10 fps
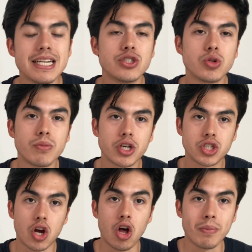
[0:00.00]
too much
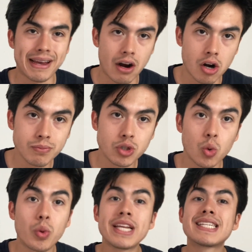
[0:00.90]
on my arms,
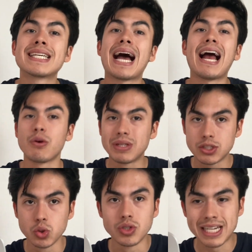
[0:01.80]
which I will
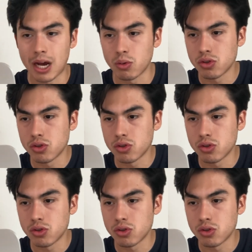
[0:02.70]
do now.